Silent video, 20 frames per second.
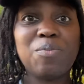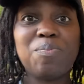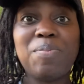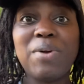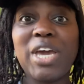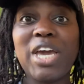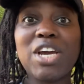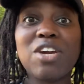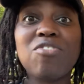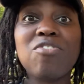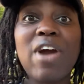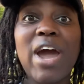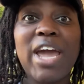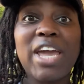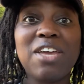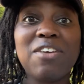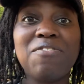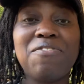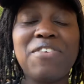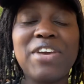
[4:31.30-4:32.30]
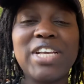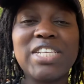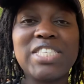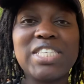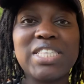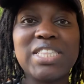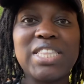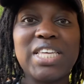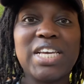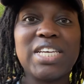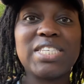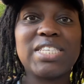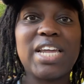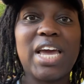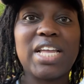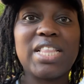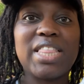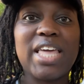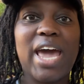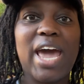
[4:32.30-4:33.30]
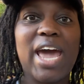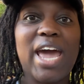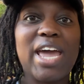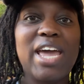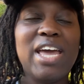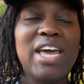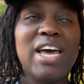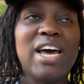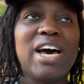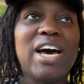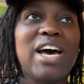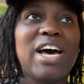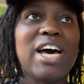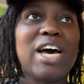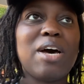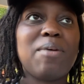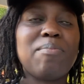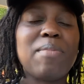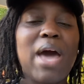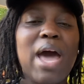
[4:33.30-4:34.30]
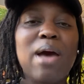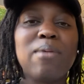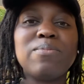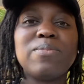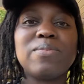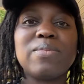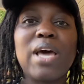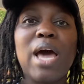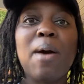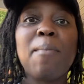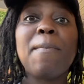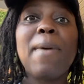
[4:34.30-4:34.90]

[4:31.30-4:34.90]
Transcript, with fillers: big crying fits and things like that. Um, I'm, I'm